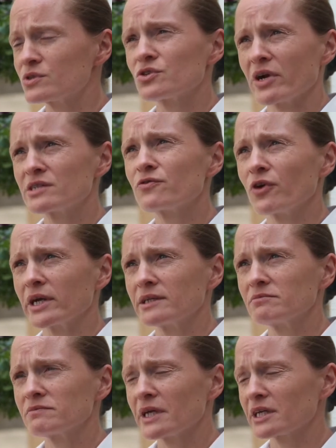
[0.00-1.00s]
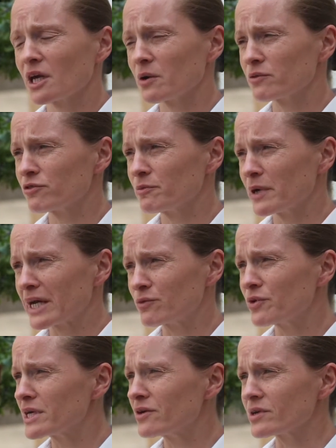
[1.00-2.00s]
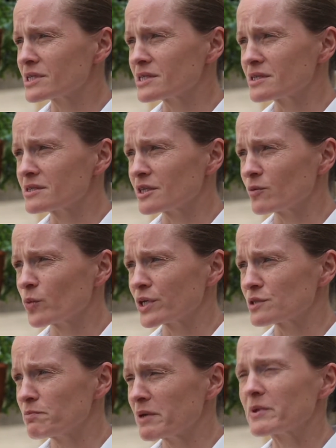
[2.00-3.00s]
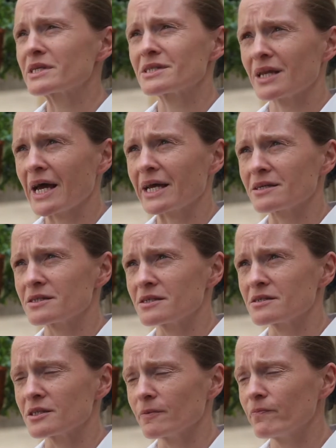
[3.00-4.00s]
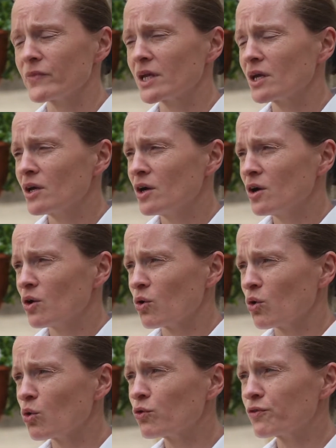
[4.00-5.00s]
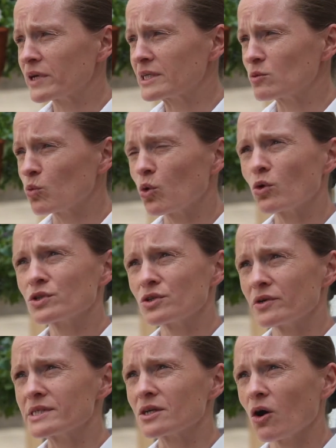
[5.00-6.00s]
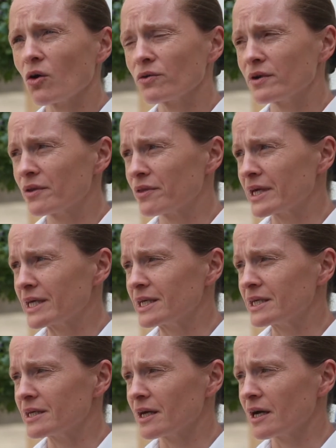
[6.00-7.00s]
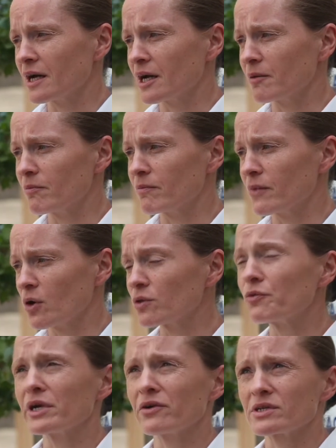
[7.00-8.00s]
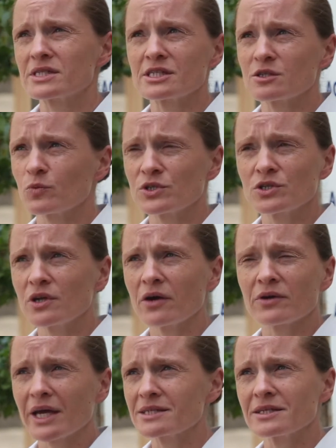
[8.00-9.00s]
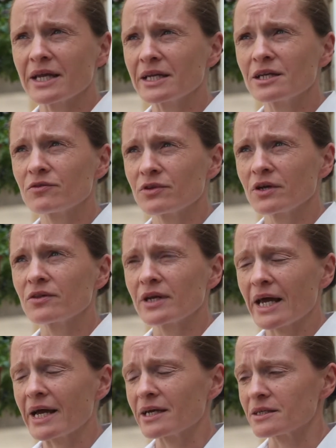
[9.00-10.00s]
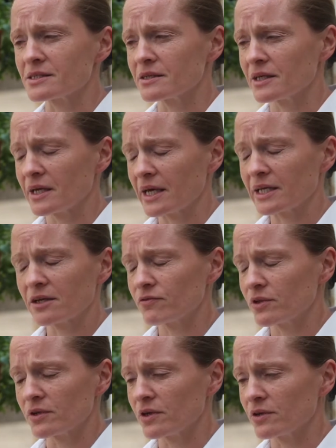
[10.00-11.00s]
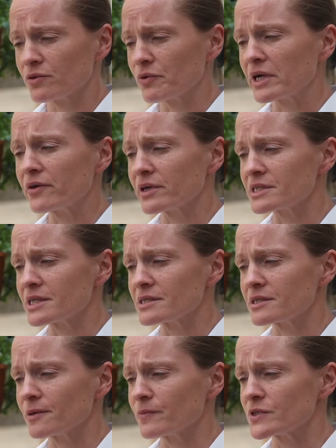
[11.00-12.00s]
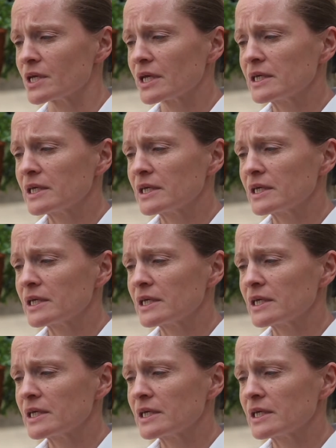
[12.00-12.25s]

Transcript: stress-free, they're going from a rearing system which mimics the laying system. All feed and water is on the rearing system, which you don't get in any of the other layings, any of the other rearing systems.